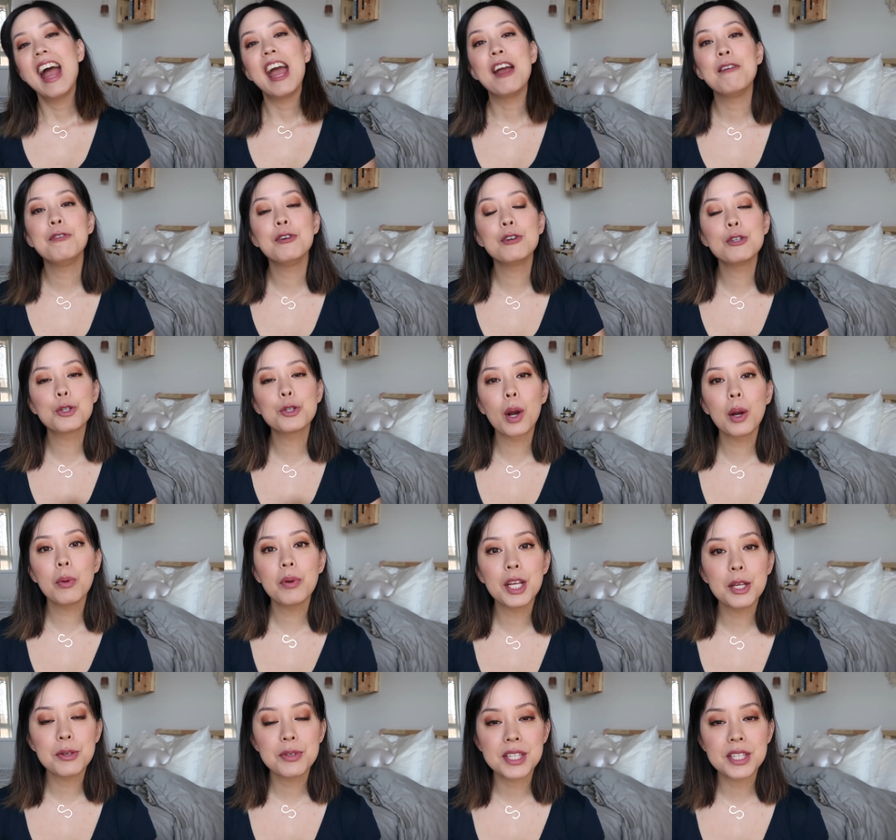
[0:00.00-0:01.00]
If you enjoy
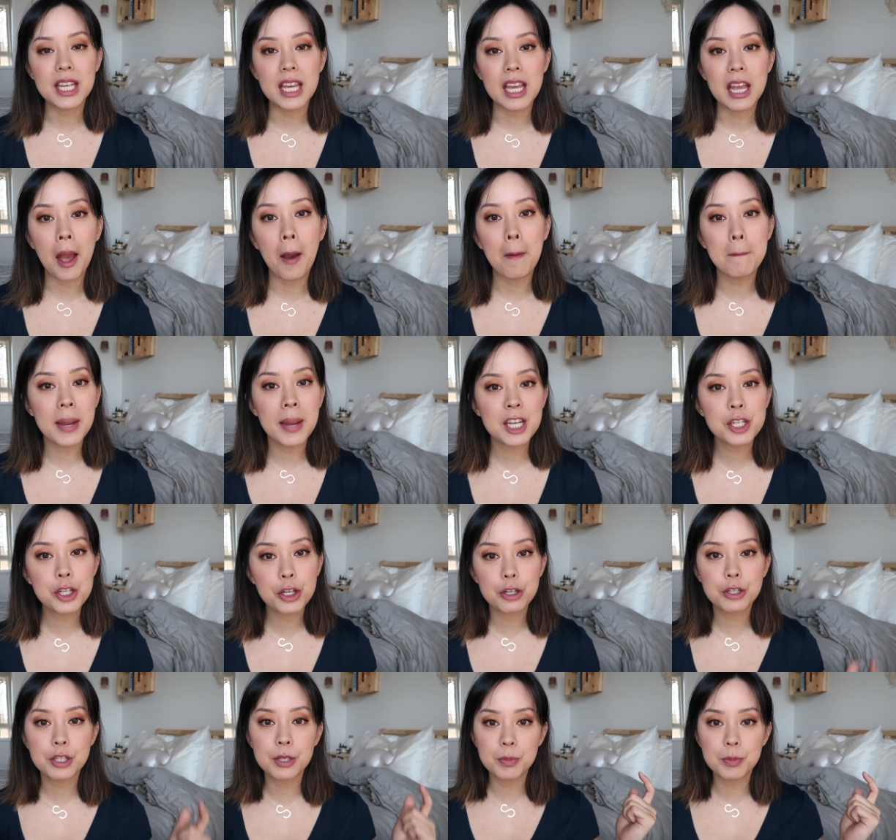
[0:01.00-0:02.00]
what you see, make
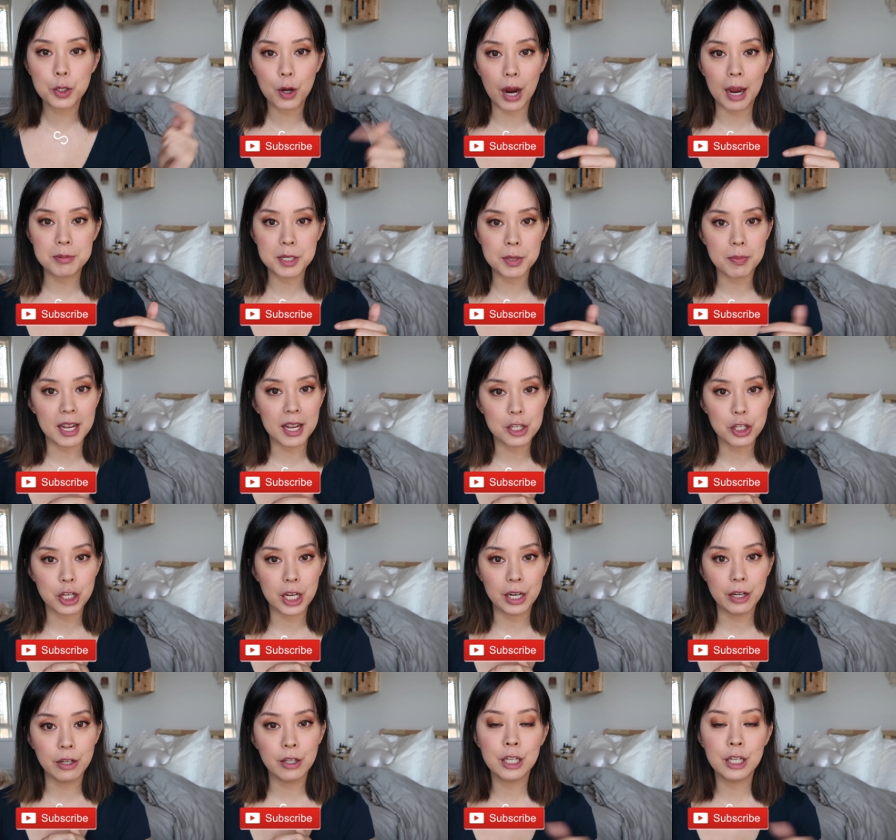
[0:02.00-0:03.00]
sure you're subscribed to my
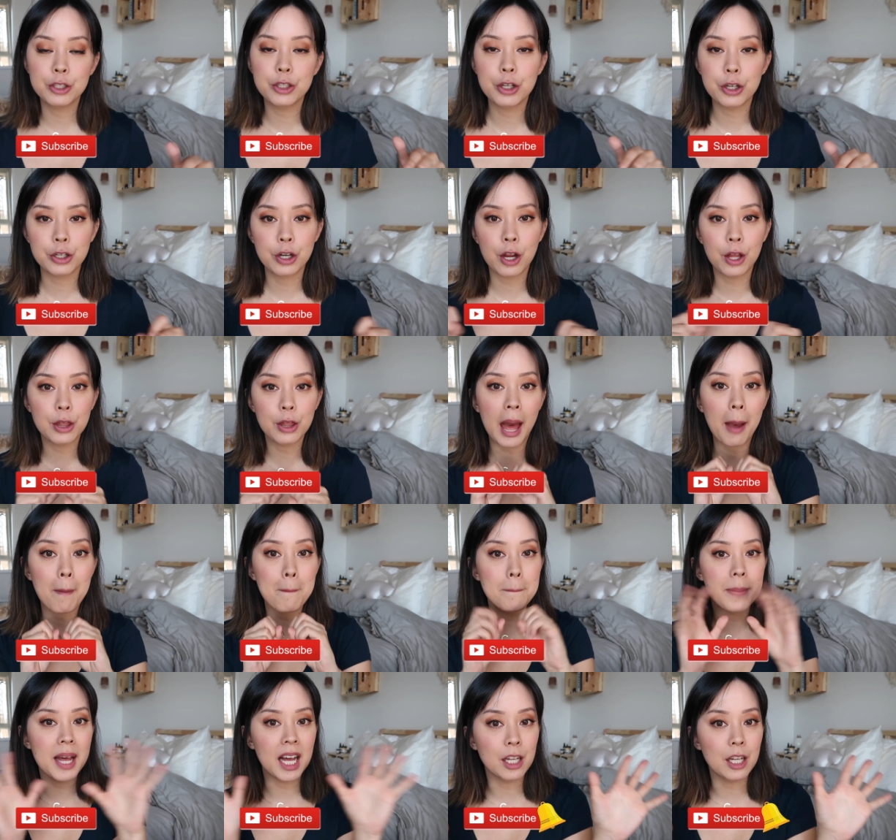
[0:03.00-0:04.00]
channel and turn on
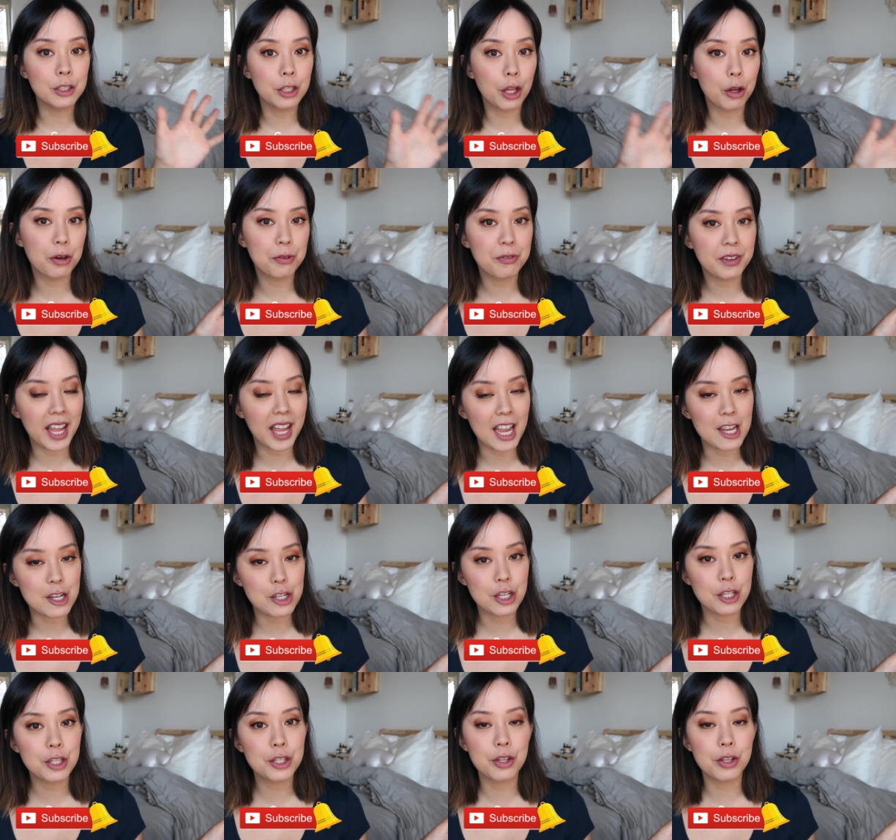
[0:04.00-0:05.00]
that bell
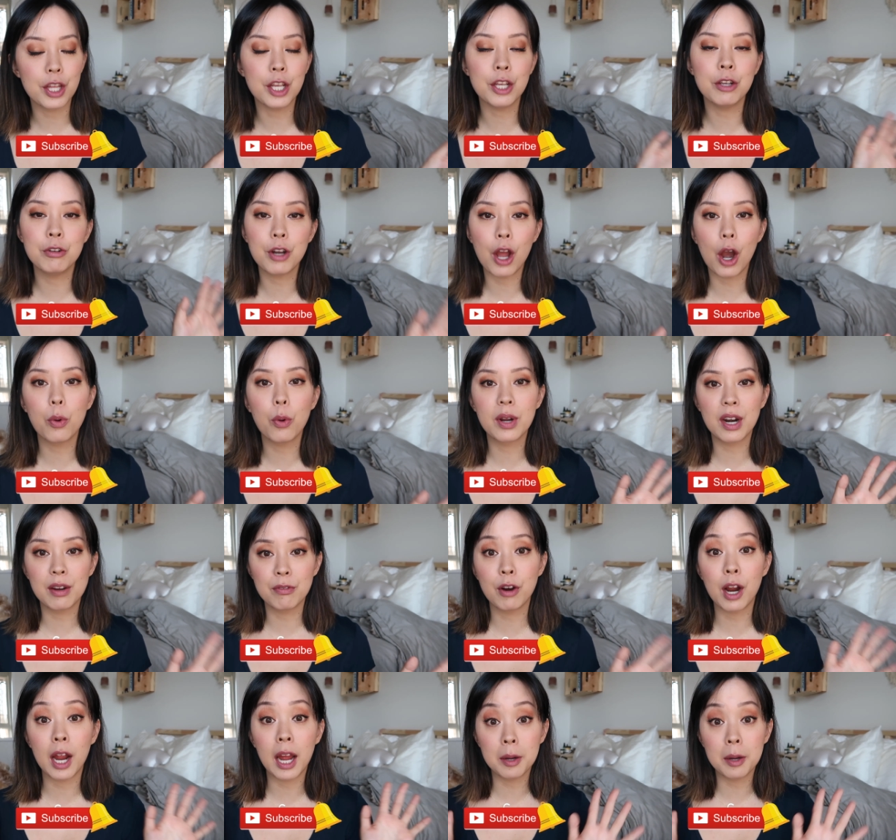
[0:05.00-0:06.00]
notification so that you know
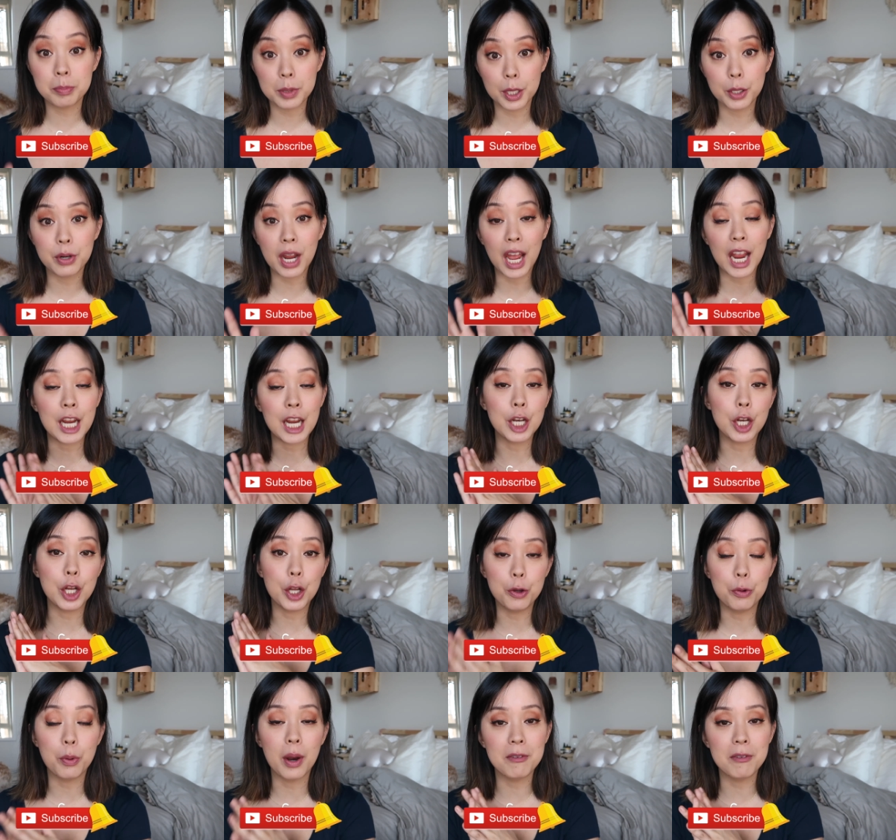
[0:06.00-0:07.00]
whenever I upload a
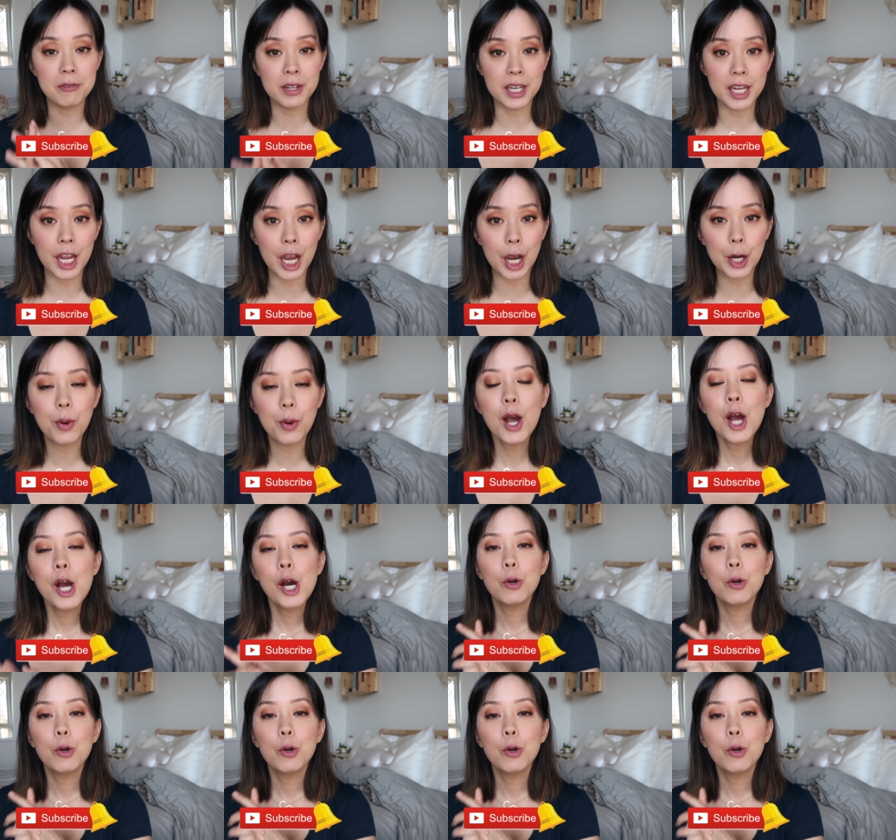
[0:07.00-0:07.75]
new video,